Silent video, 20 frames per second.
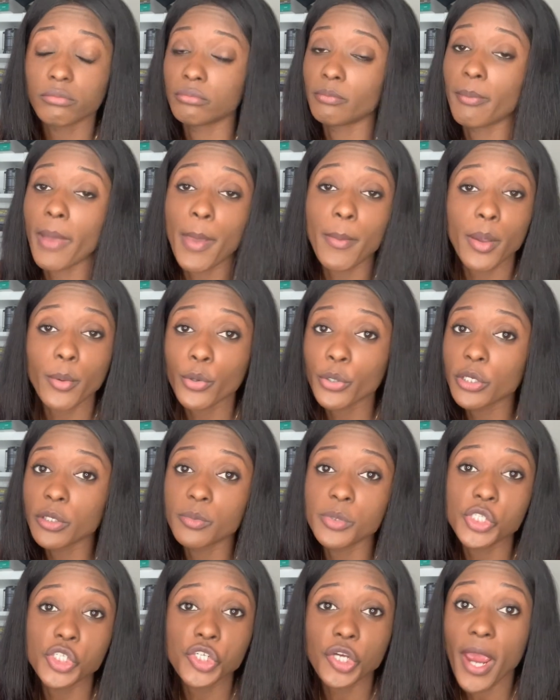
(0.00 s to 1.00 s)
my memo
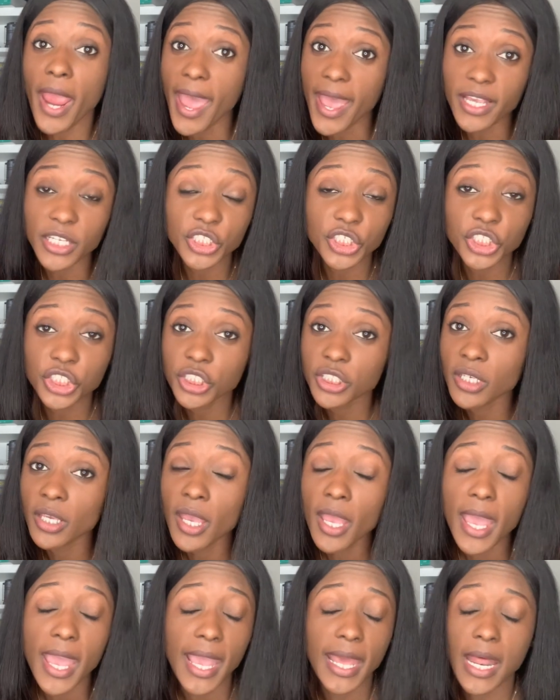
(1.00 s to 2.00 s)
could be trash,
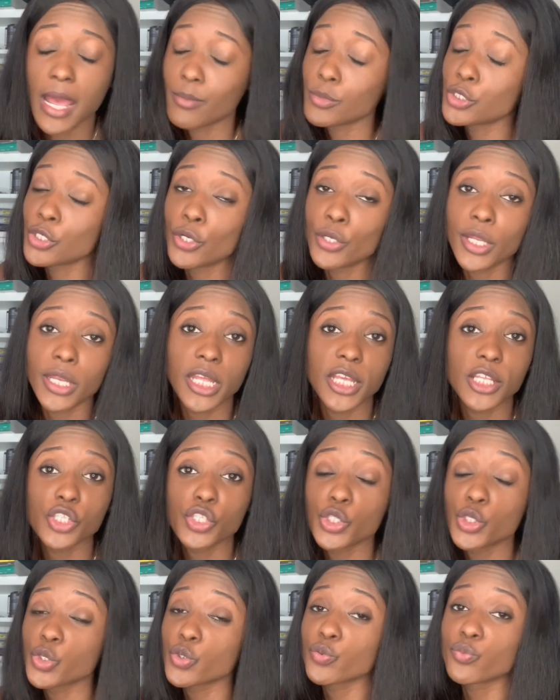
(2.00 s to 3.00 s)
and I'm turning
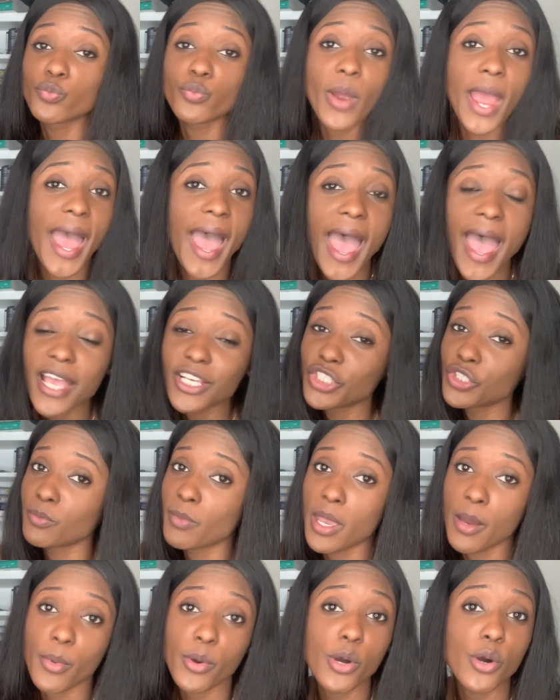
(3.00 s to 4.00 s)
in trash
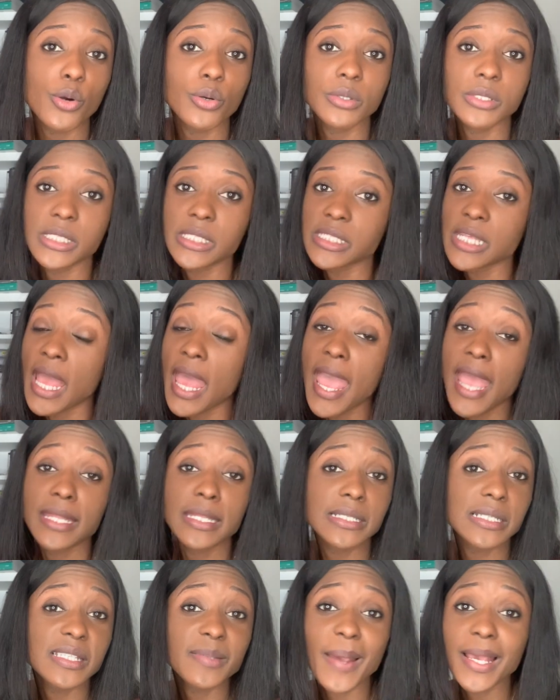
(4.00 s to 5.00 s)
memos.
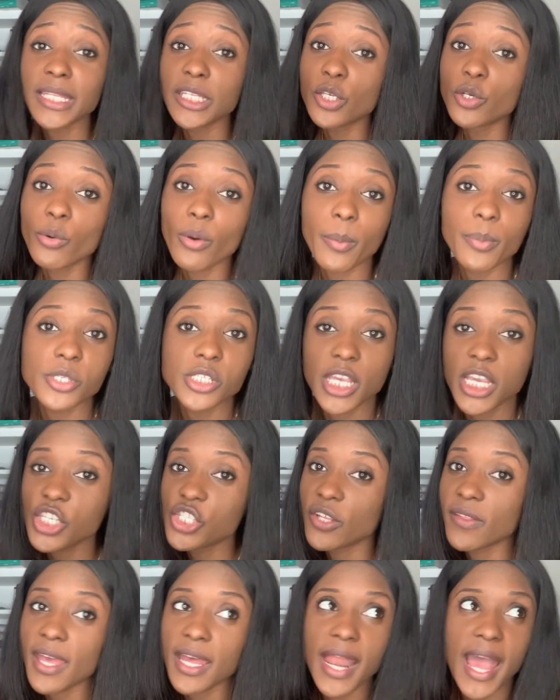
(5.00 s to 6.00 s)
And this is my legal
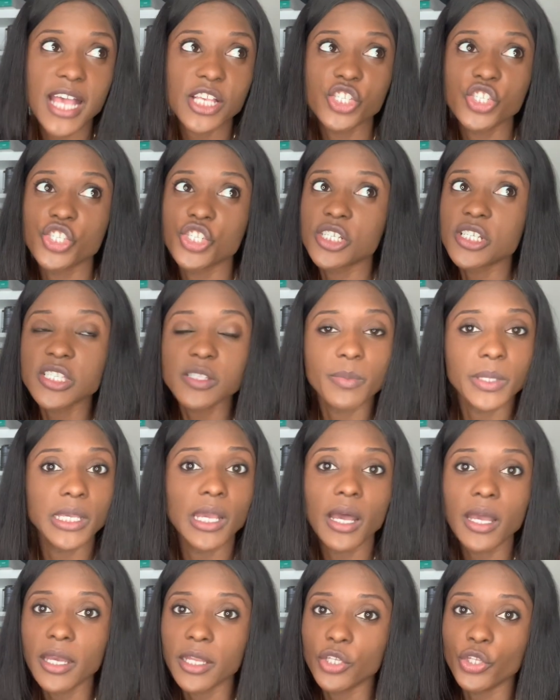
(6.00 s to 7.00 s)
reputation that has just
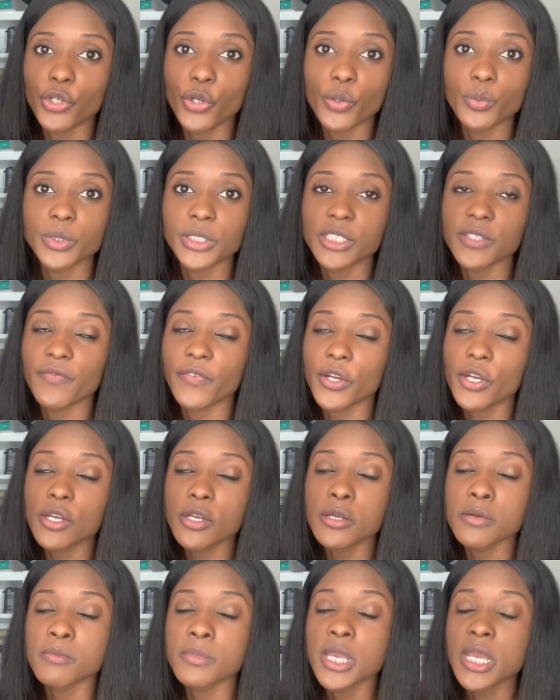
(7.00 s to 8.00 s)
begun, you know, with the
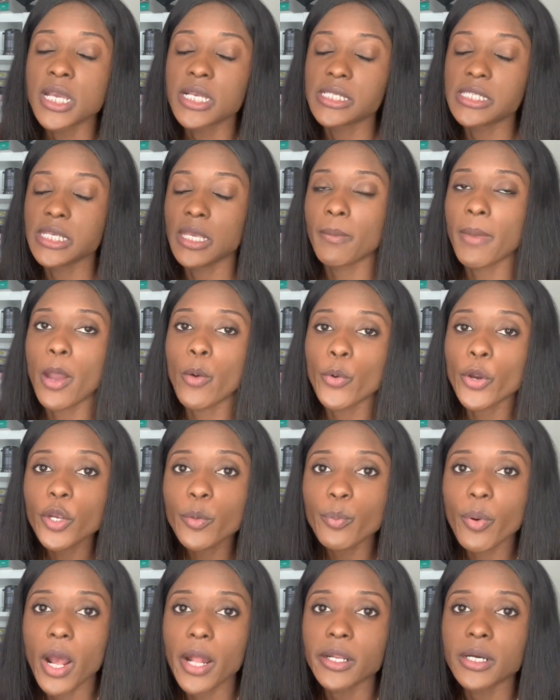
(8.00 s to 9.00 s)
firm, seeing my
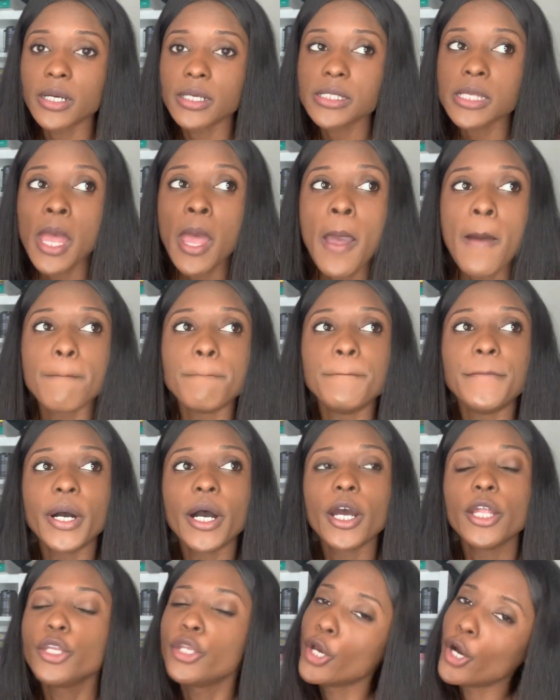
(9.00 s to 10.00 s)
work product.
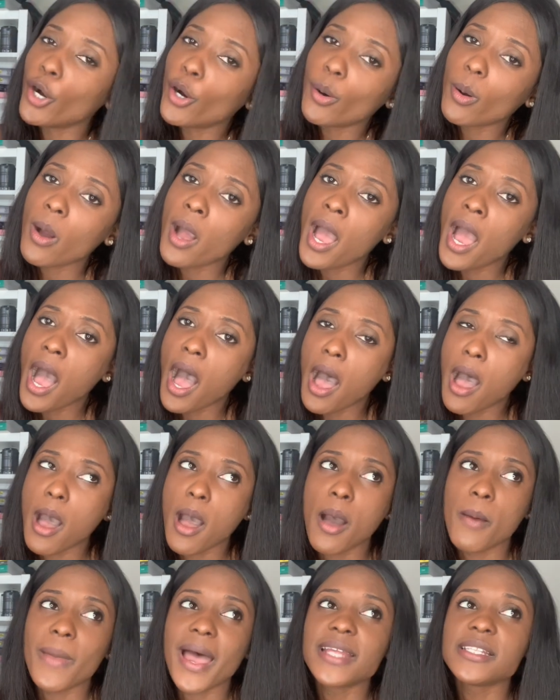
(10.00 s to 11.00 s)
But no,
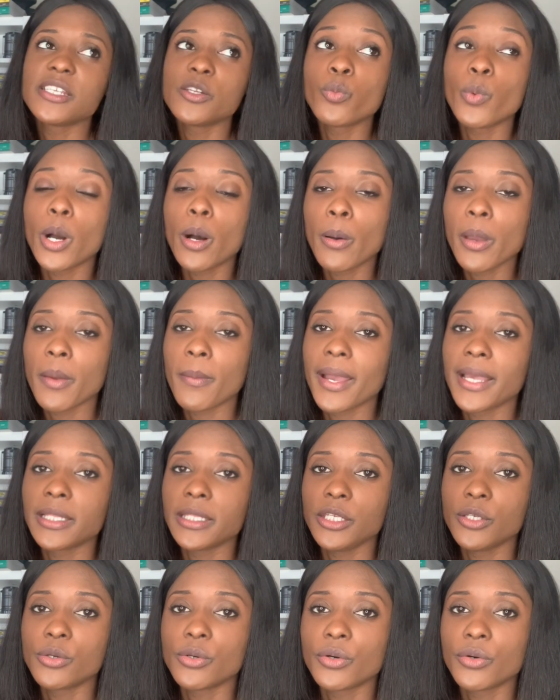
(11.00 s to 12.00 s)
I did well in my
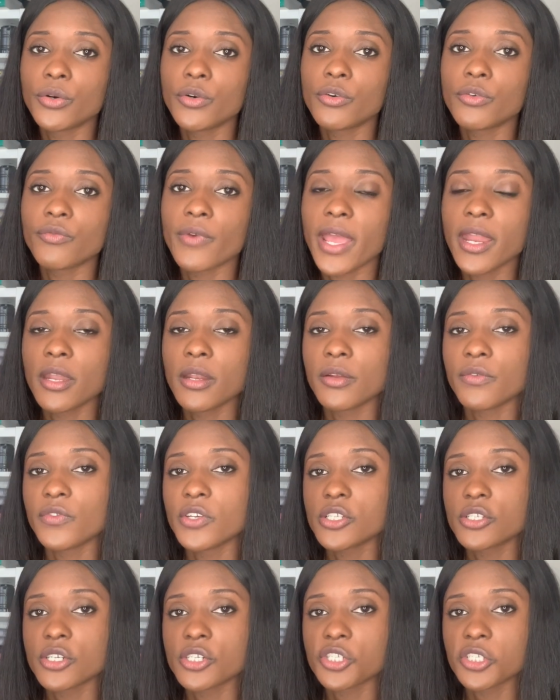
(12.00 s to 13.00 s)
legal writing and
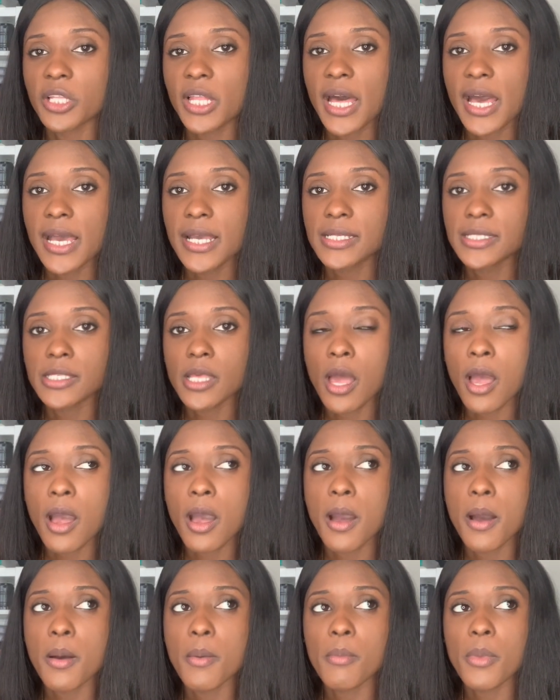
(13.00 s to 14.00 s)
research class.
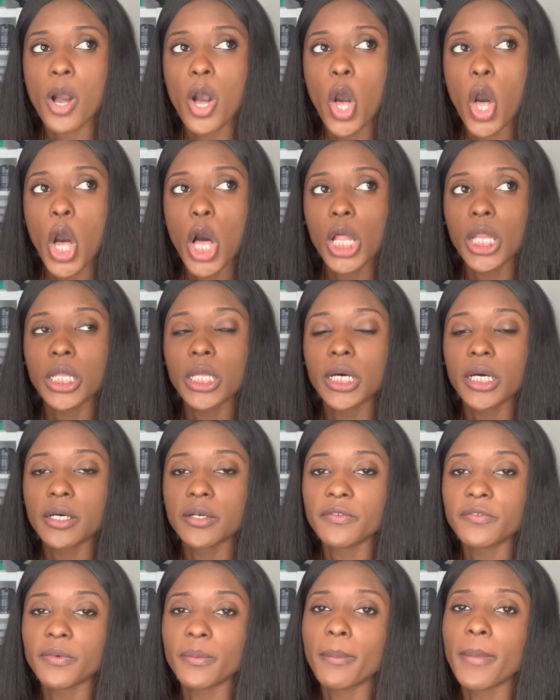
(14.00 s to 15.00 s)
All
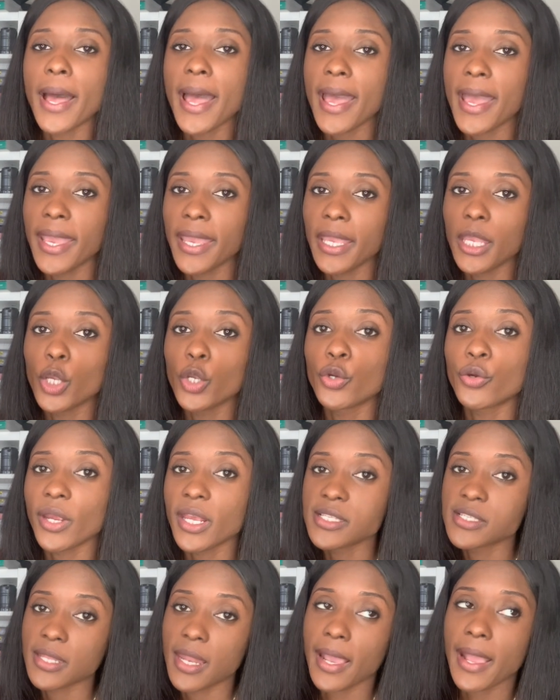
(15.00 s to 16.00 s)
of my
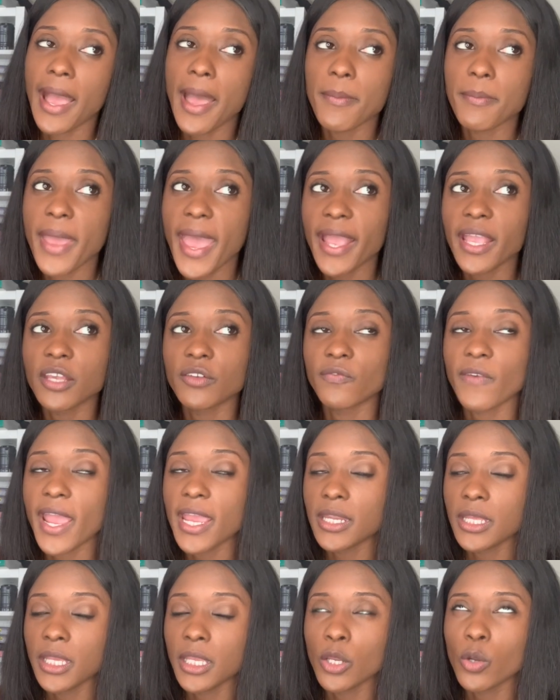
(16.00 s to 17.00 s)
grades that I got back in
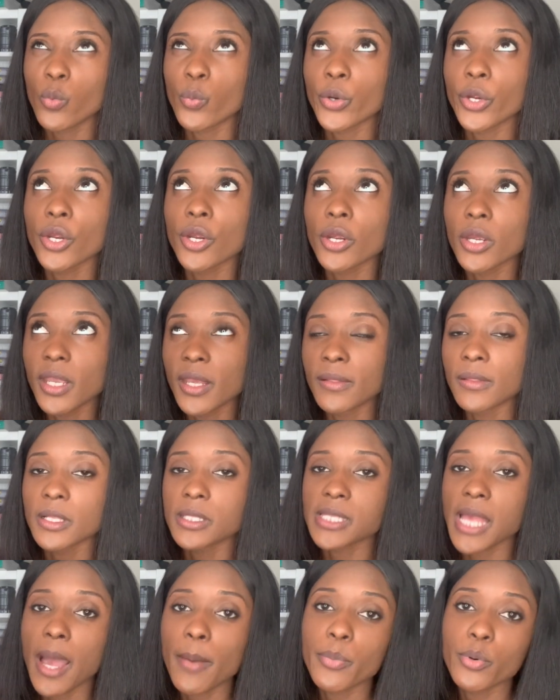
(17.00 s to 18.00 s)
writing were in the
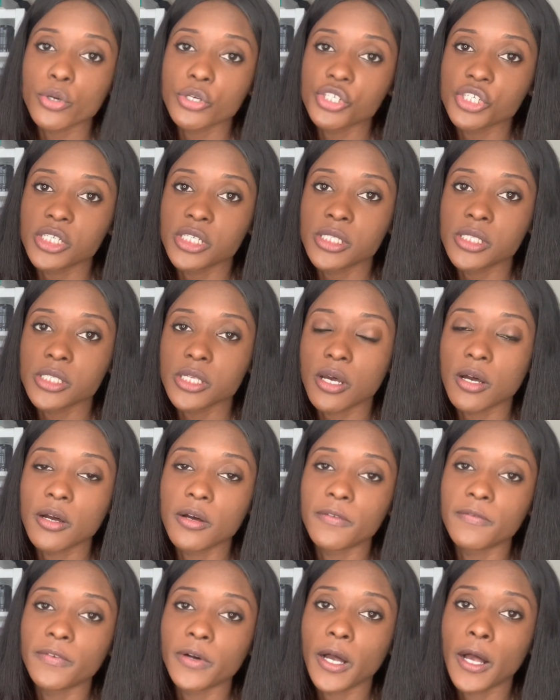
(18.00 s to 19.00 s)
top portions
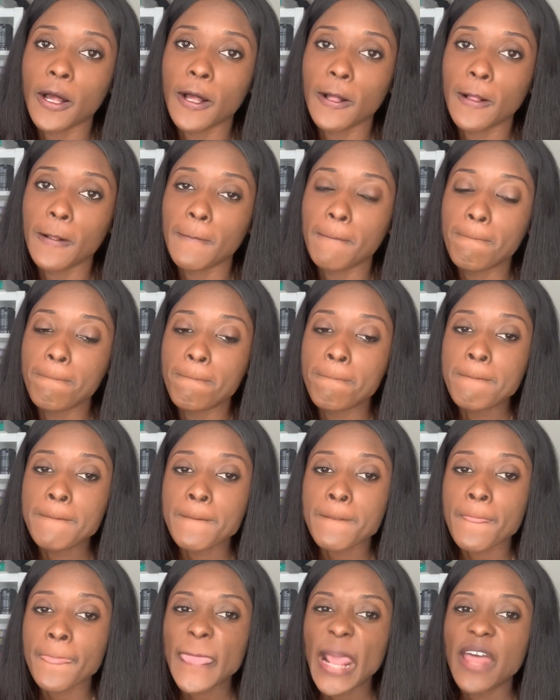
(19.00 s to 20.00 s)
of
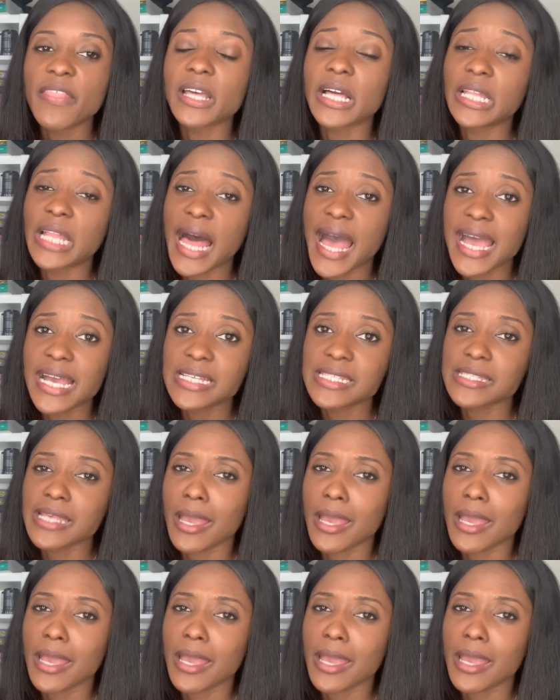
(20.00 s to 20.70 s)
the class.